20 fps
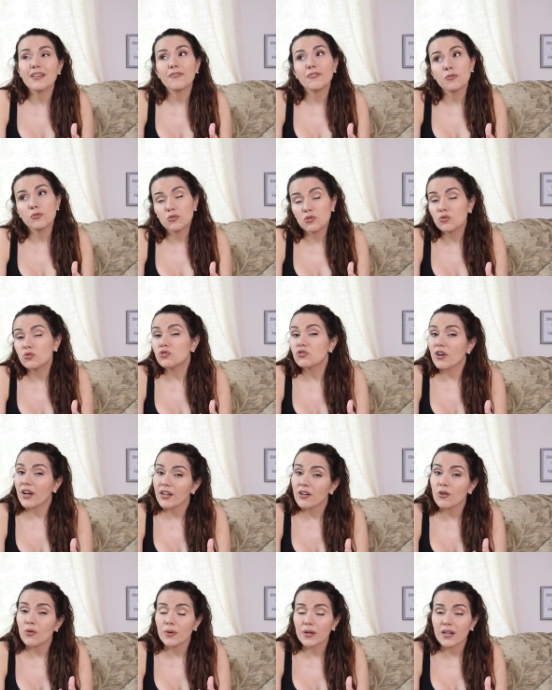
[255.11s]
if you do
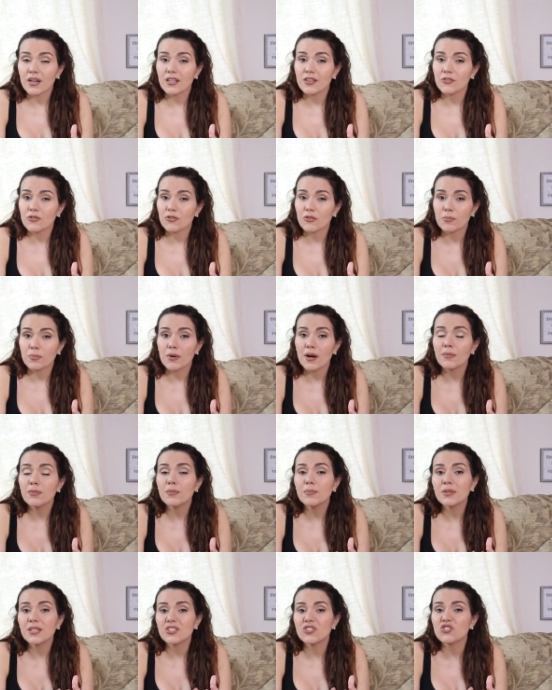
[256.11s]
try going on there, they're
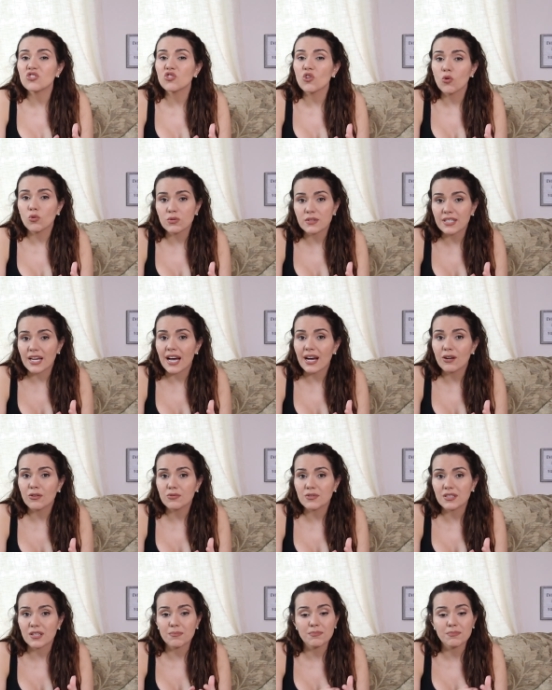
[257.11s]
probably sold out.